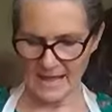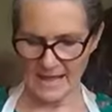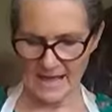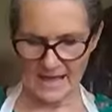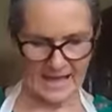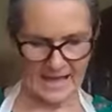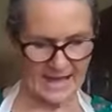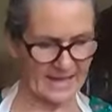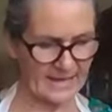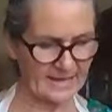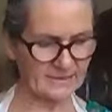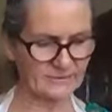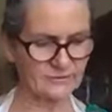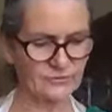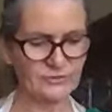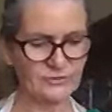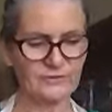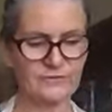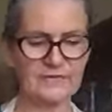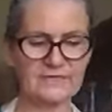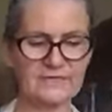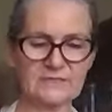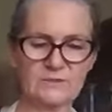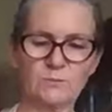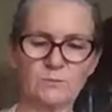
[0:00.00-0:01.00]
And
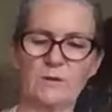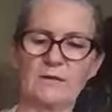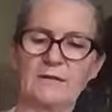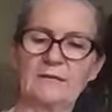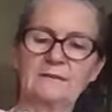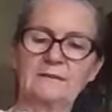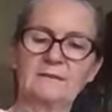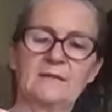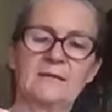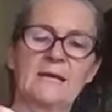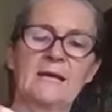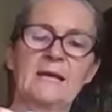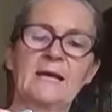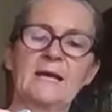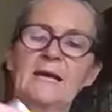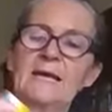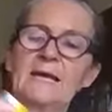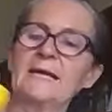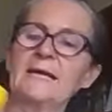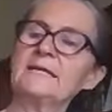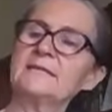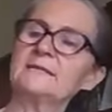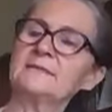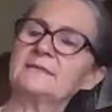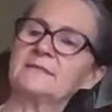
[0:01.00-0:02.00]
this one
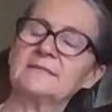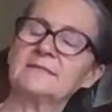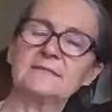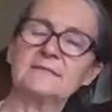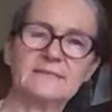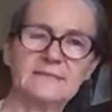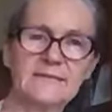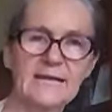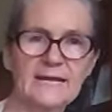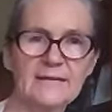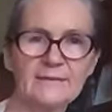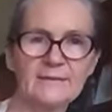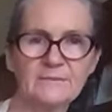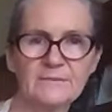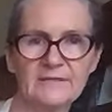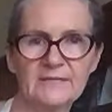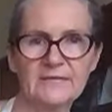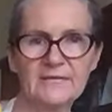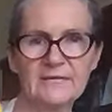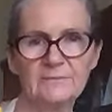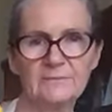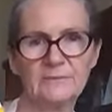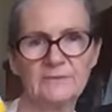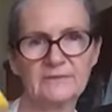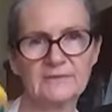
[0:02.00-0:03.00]
is the same
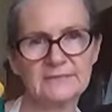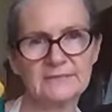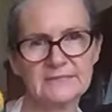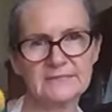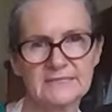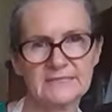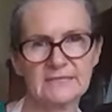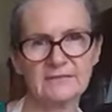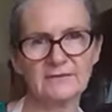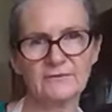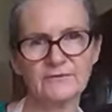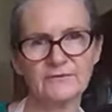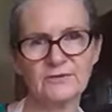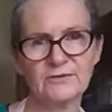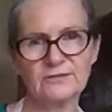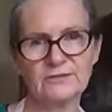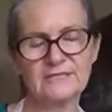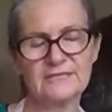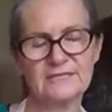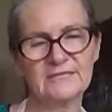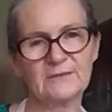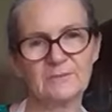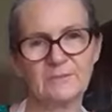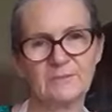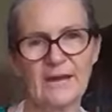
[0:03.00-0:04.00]
thing, but instead of
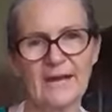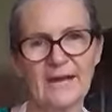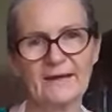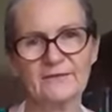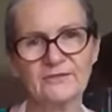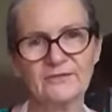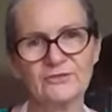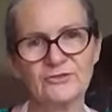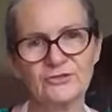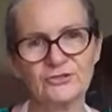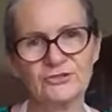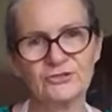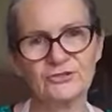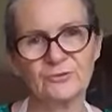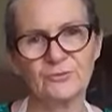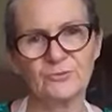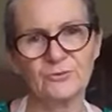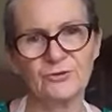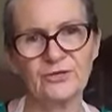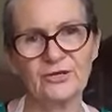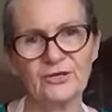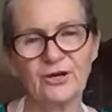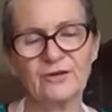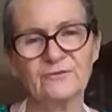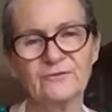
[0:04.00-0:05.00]
using the powdered
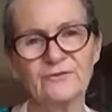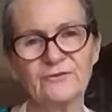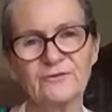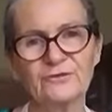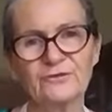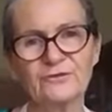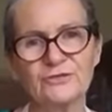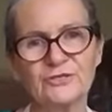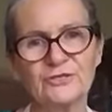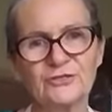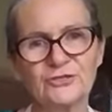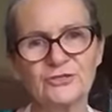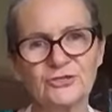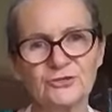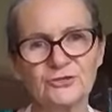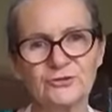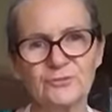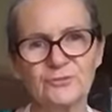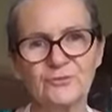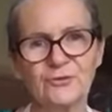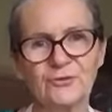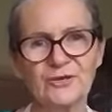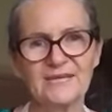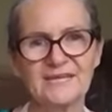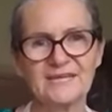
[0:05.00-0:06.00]
turmeric, I've used a
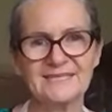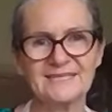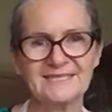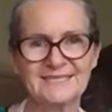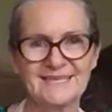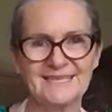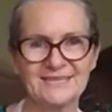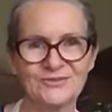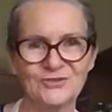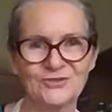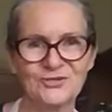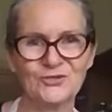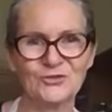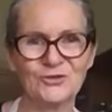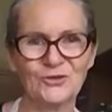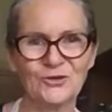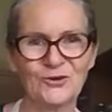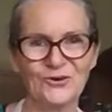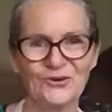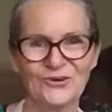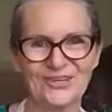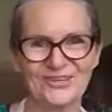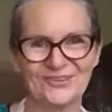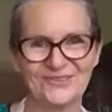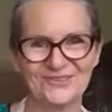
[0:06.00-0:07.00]
turmeric essential
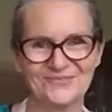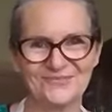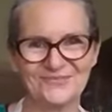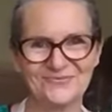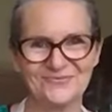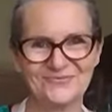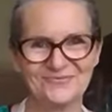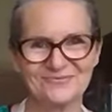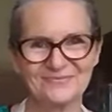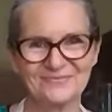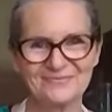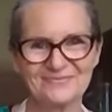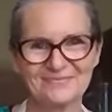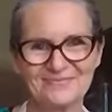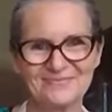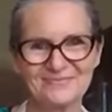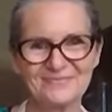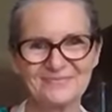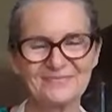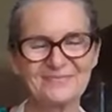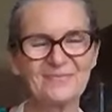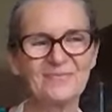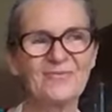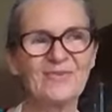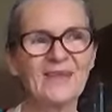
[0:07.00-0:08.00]
oil.
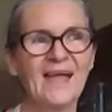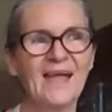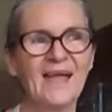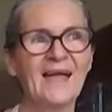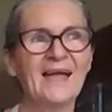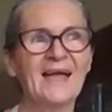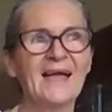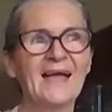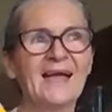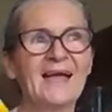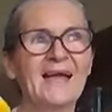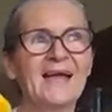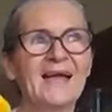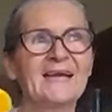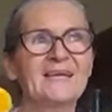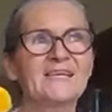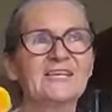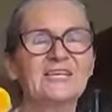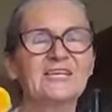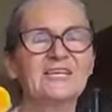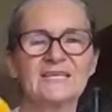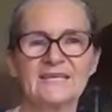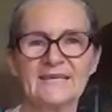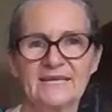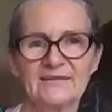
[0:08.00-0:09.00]

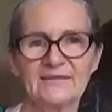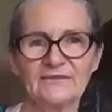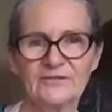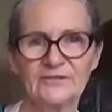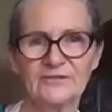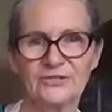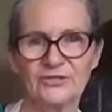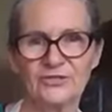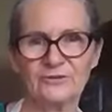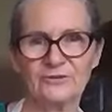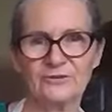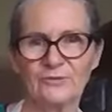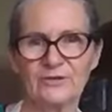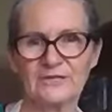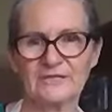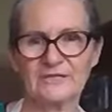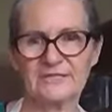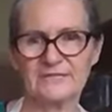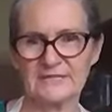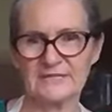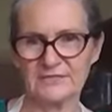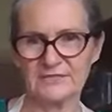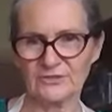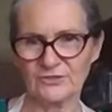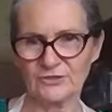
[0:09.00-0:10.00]
You can get the turmeric
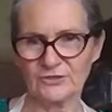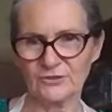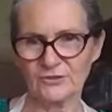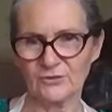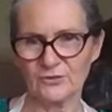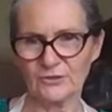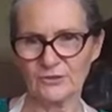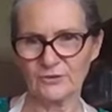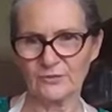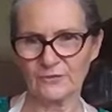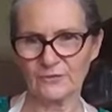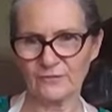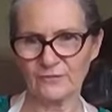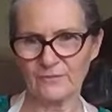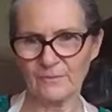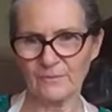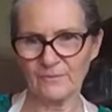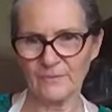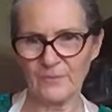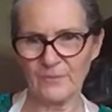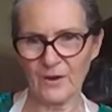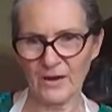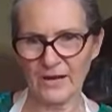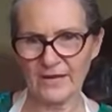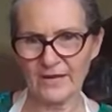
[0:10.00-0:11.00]
essential oil from
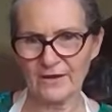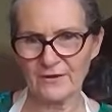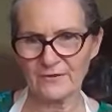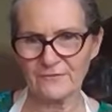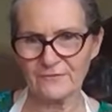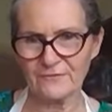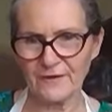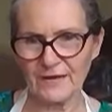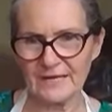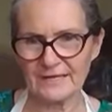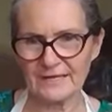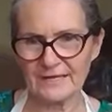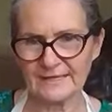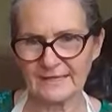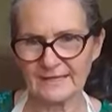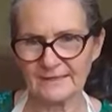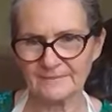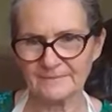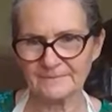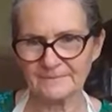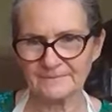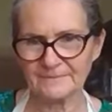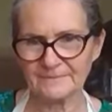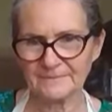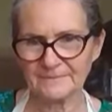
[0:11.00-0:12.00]
Ayurveda.